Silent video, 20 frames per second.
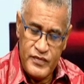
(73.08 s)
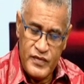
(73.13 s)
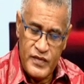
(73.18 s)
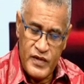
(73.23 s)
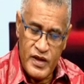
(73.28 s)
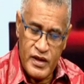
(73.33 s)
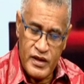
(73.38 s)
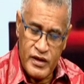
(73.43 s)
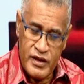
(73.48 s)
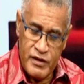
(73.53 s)

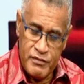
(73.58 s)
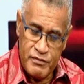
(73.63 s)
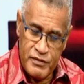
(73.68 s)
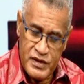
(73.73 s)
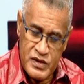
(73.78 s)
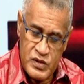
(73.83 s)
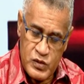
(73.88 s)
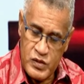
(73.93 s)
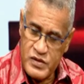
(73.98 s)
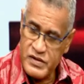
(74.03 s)
have
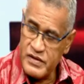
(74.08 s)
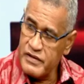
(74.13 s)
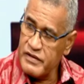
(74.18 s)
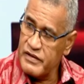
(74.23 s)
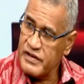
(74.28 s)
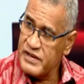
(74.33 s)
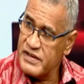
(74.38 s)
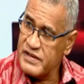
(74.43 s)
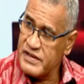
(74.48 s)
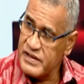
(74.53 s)
exhausted
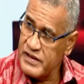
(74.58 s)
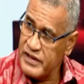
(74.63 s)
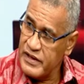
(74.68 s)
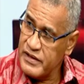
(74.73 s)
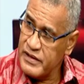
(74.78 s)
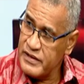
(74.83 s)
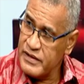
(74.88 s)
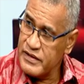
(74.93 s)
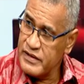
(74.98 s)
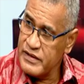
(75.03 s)
their
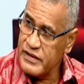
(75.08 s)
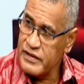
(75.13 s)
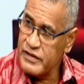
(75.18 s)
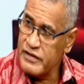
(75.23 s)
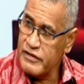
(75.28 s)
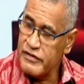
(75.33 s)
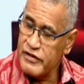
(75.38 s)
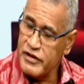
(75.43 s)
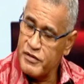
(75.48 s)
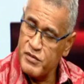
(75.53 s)
GA,
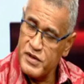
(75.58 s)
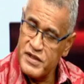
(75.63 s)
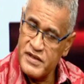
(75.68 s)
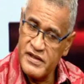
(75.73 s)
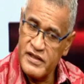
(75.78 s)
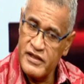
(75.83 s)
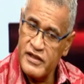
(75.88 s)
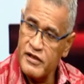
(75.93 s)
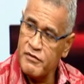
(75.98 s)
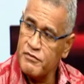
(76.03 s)
they may
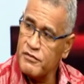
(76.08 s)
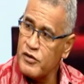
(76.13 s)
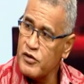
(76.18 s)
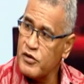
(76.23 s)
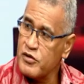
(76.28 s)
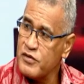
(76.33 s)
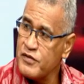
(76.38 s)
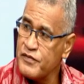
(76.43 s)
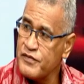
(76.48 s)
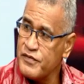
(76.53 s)
still have a
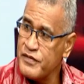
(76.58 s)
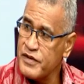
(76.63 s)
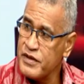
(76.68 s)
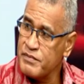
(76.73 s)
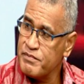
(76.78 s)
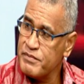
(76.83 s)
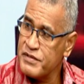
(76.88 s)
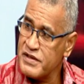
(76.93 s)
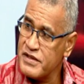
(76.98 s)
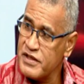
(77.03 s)
lot of their
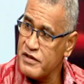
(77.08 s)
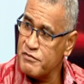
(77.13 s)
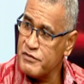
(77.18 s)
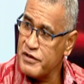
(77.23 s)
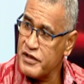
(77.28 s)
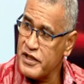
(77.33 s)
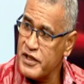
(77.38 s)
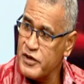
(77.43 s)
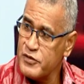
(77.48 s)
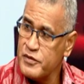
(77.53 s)
preserved
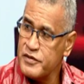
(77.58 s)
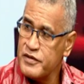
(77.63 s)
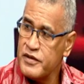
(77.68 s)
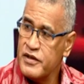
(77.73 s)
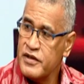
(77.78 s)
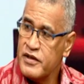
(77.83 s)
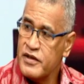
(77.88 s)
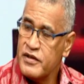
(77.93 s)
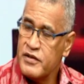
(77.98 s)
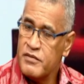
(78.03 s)
account
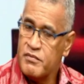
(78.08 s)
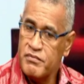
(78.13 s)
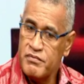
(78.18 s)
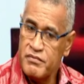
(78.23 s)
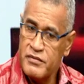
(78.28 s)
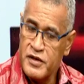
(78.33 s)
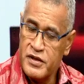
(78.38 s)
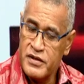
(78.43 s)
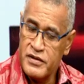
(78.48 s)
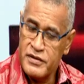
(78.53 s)

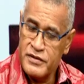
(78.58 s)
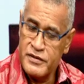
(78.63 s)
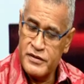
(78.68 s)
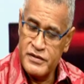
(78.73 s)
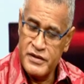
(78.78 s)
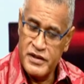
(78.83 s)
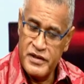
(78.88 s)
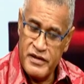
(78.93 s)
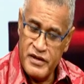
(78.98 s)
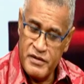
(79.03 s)

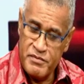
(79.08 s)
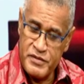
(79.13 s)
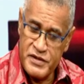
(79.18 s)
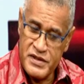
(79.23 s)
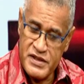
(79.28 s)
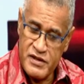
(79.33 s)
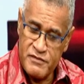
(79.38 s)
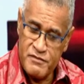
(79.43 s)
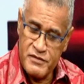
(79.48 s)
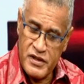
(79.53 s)
in their
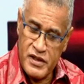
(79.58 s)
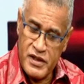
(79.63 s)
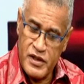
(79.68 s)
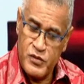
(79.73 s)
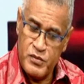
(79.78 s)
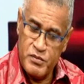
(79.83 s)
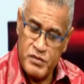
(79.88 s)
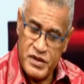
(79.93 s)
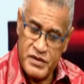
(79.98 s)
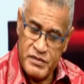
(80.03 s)
preserved
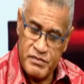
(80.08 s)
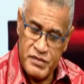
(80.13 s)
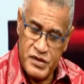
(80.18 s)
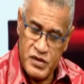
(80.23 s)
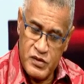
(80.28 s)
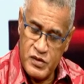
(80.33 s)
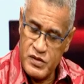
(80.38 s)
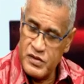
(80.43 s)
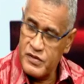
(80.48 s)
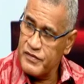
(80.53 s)
account, but
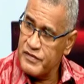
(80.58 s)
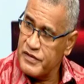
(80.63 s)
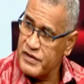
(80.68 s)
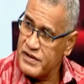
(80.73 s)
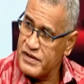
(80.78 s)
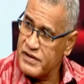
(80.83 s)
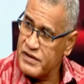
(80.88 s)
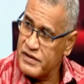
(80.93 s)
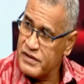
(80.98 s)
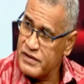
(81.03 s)
because of
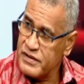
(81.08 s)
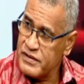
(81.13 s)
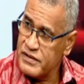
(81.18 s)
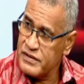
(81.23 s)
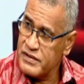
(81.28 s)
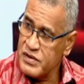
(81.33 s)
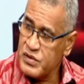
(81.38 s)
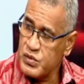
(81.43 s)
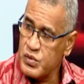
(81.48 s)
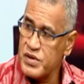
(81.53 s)
this
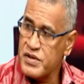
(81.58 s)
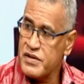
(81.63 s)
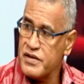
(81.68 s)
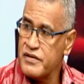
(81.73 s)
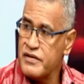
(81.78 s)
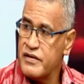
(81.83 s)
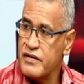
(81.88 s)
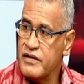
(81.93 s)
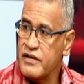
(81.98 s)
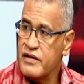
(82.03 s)

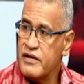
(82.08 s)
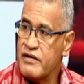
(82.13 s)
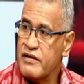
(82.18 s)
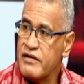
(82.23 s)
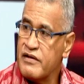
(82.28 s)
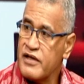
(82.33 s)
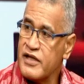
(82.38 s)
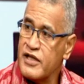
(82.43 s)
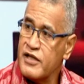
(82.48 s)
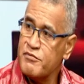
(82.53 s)
situation,
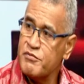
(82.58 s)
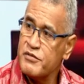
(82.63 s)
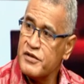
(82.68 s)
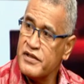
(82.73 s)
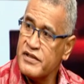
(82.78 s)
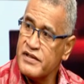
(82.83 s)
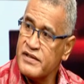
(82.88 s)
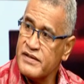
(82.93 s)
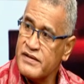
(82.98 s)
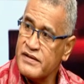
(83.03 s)
the
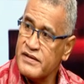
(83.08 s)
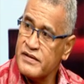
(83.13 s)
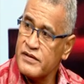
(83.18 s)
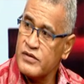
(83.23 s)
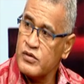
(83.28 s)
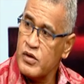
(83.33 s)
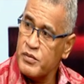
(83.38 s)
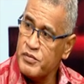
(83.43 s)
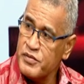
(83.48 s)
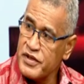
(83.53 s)
government is
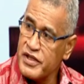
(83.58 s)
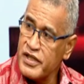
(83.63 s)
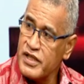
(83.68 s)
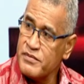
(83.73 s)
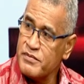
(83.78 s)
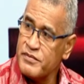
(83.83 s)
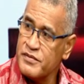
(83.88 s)
topping up